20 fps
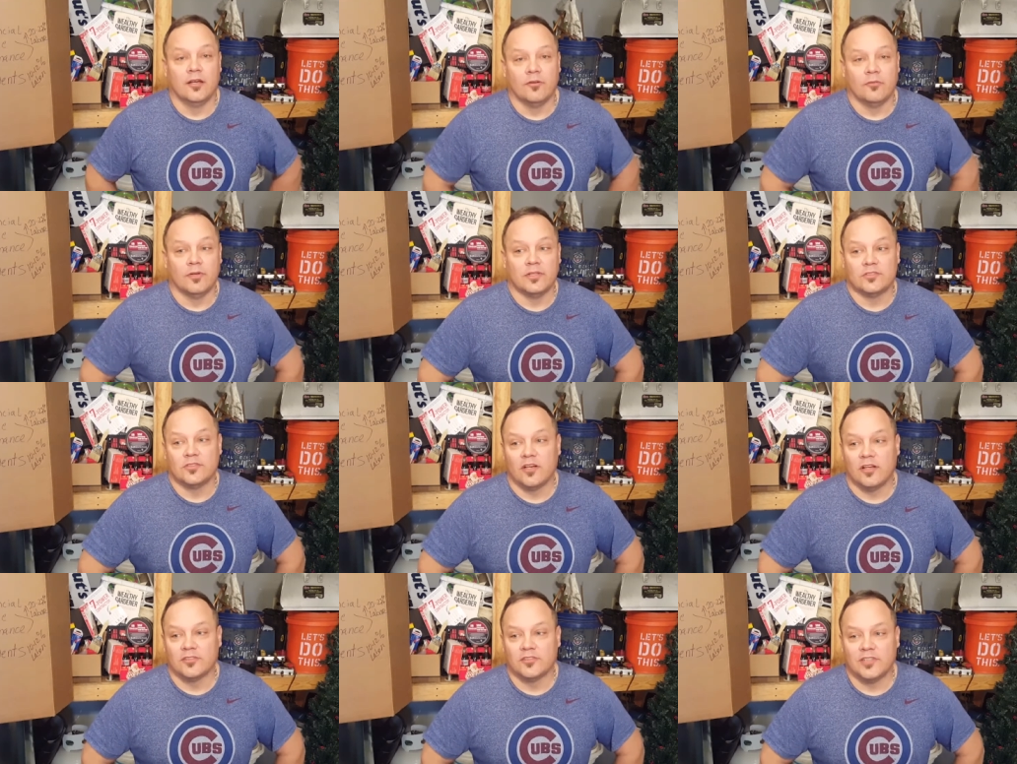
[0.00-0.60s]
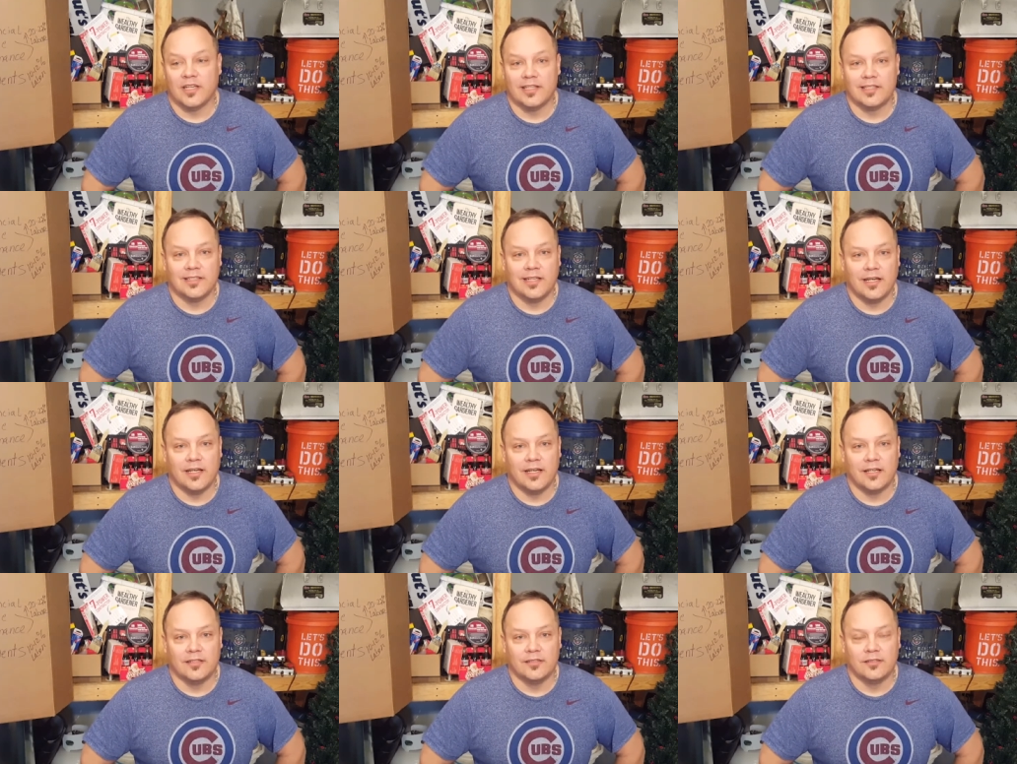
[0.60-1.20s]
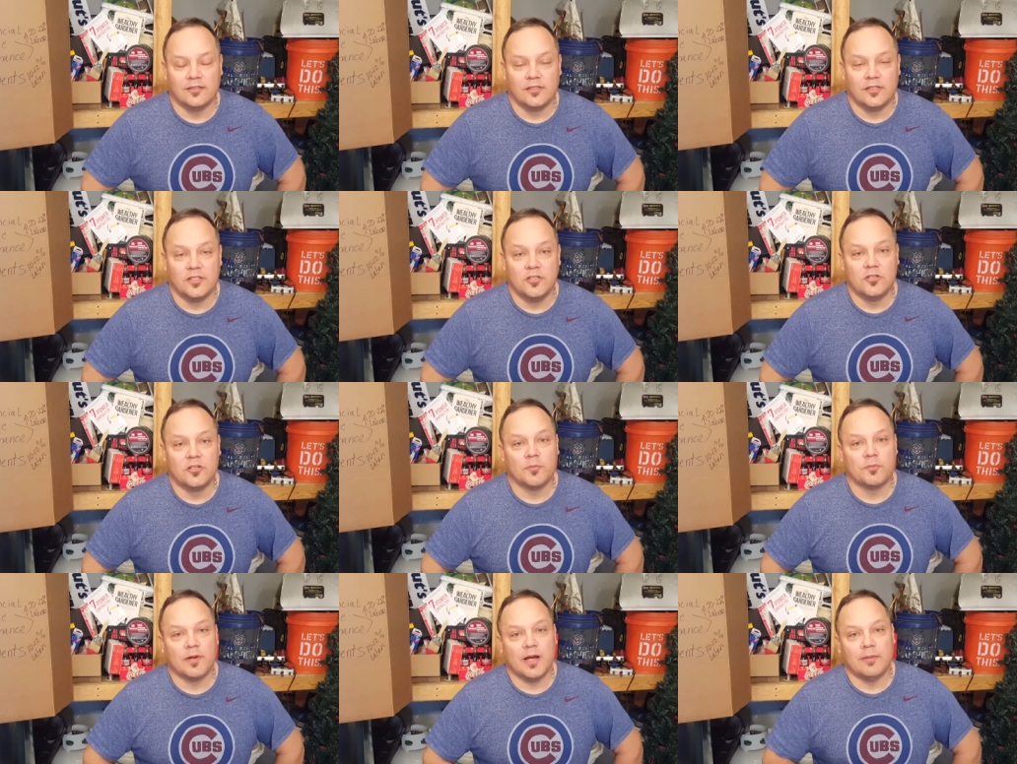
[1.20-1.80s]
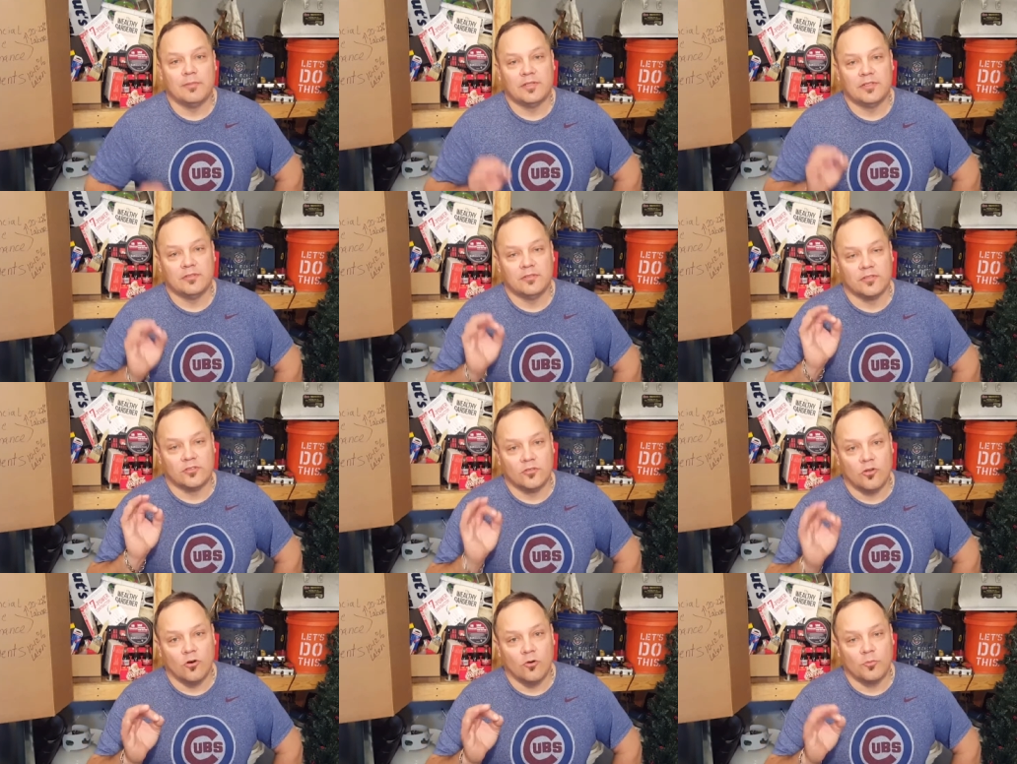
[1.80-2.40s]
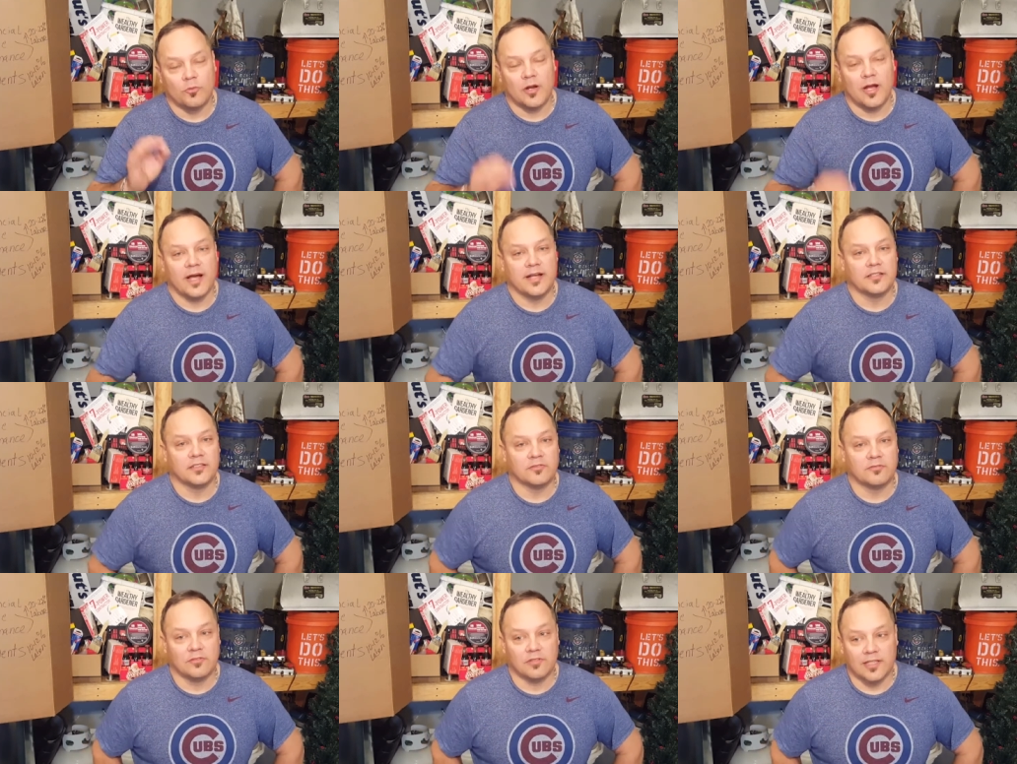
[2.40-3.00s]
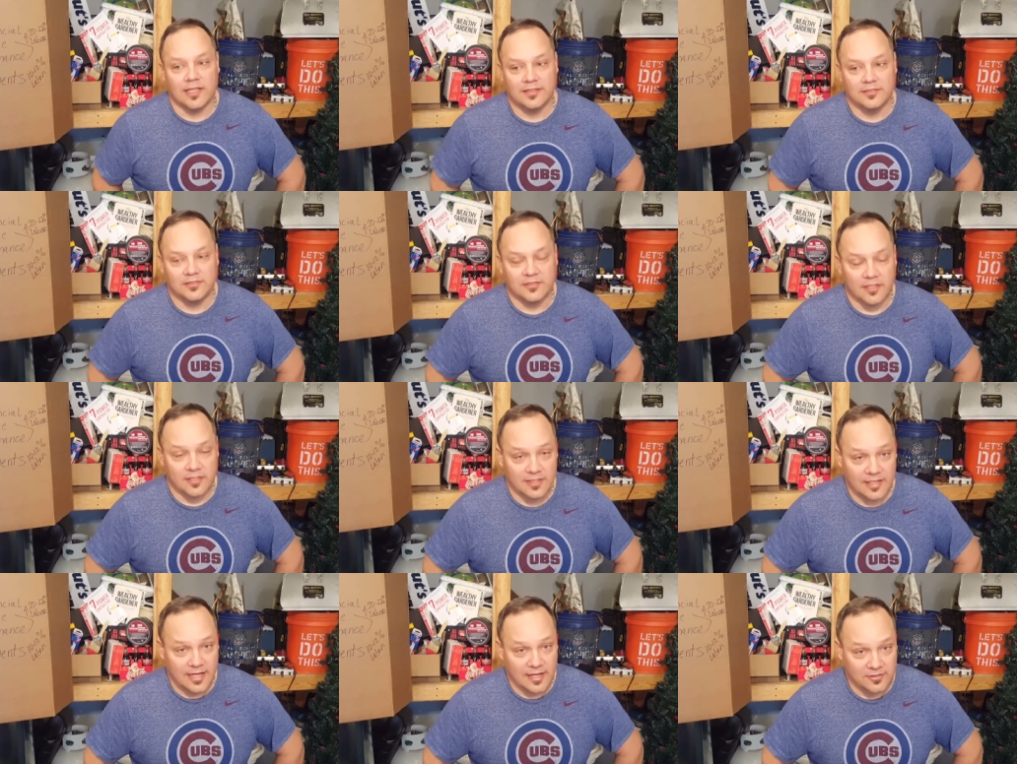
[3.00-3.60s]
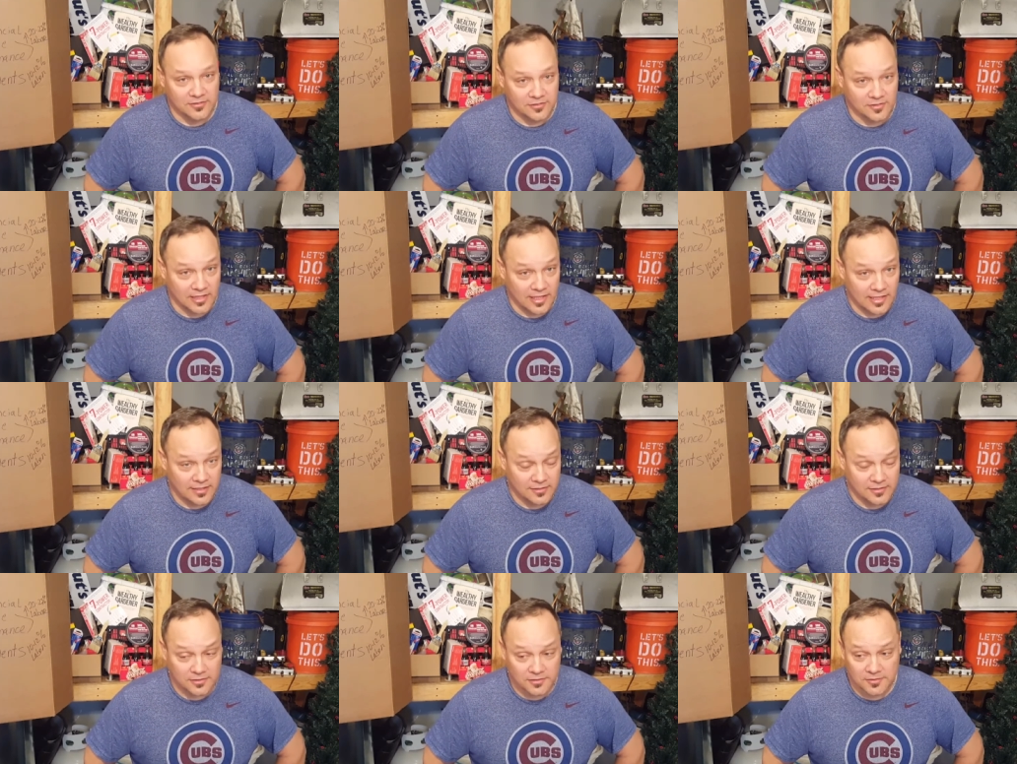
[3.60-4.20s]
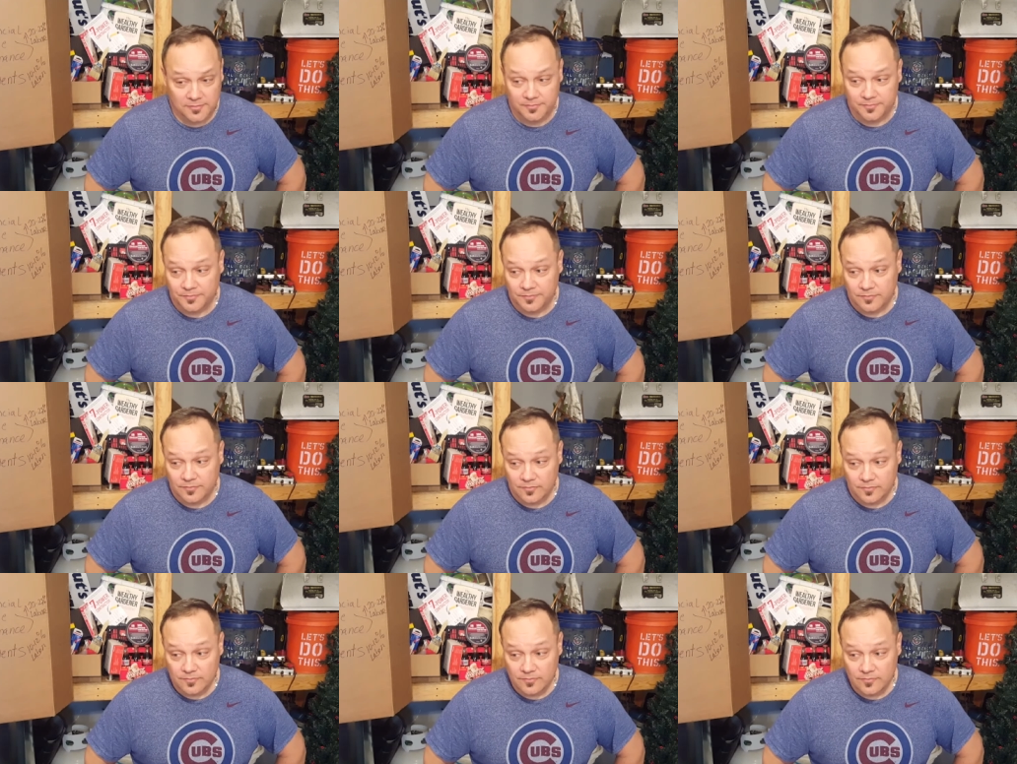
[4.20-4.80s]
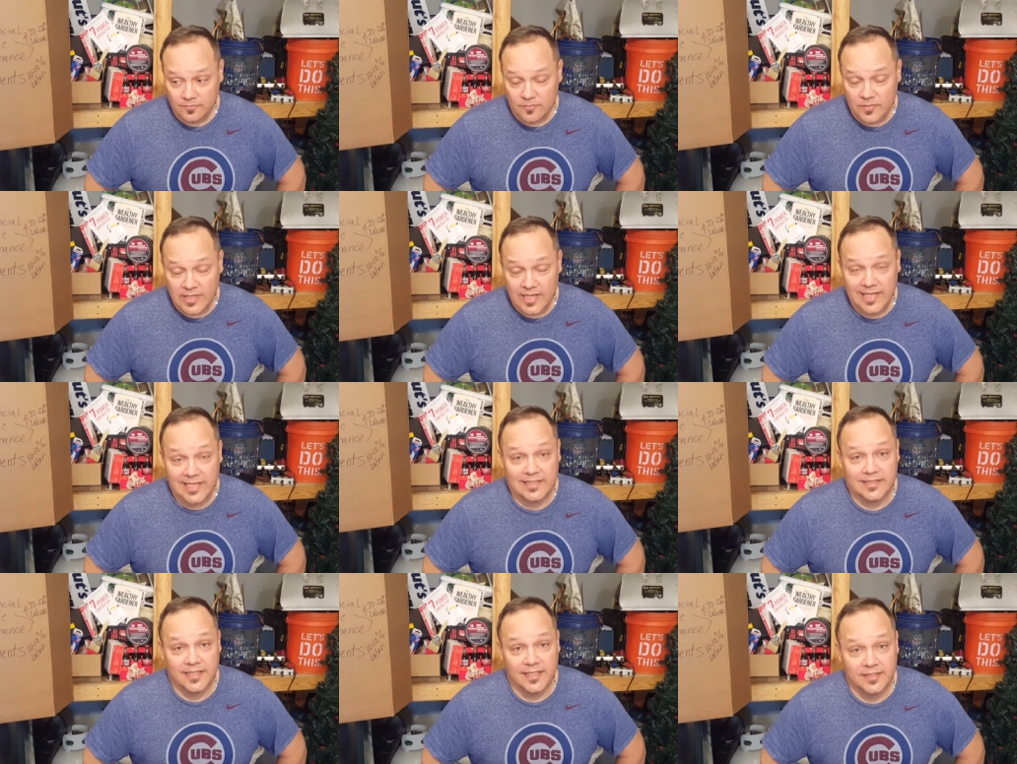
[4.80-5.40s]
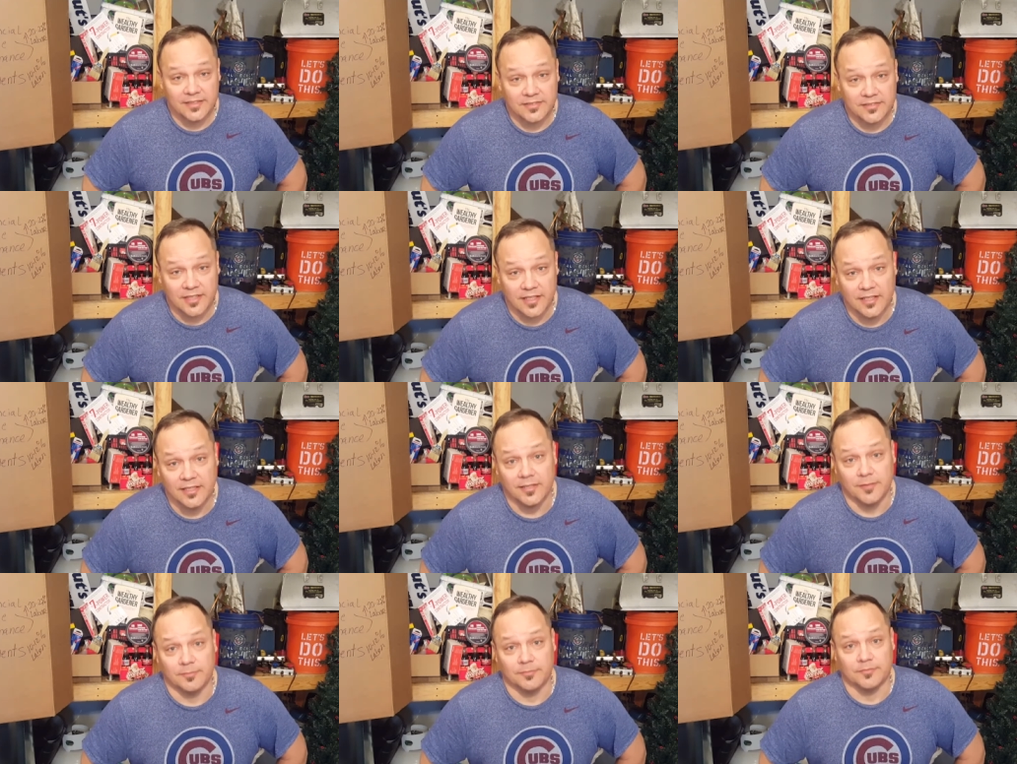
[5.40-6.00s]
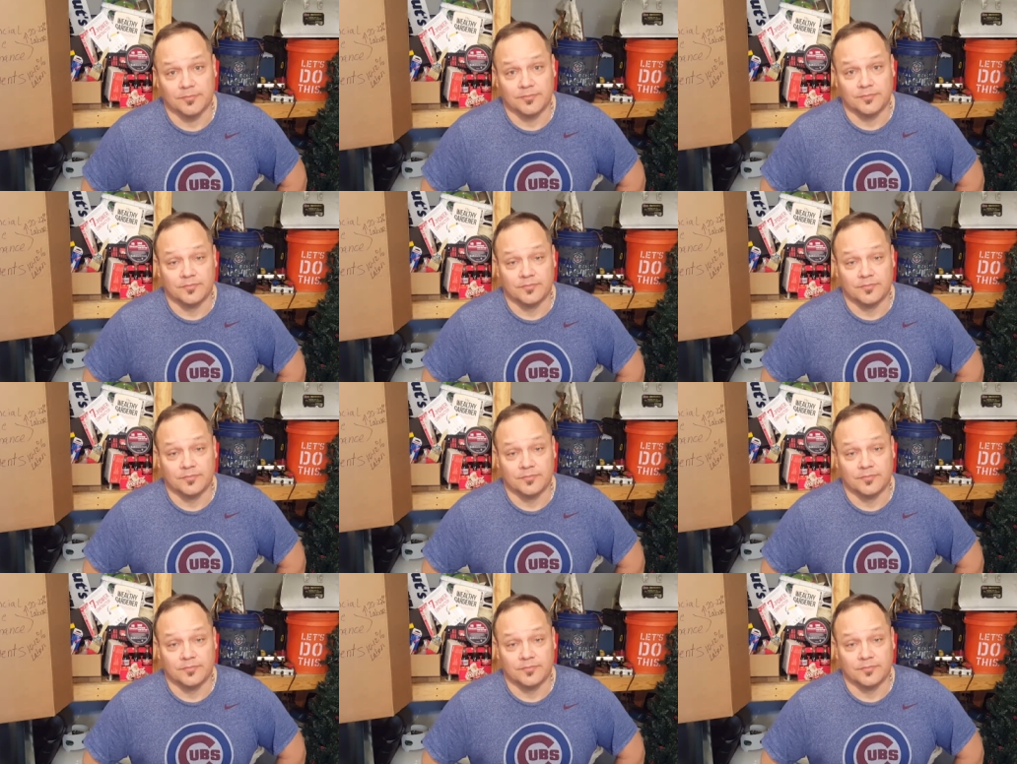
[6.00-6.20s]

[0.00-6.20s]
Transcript: When it's all said and done, you could probably do this whole project for less than a $1,000. It takes time.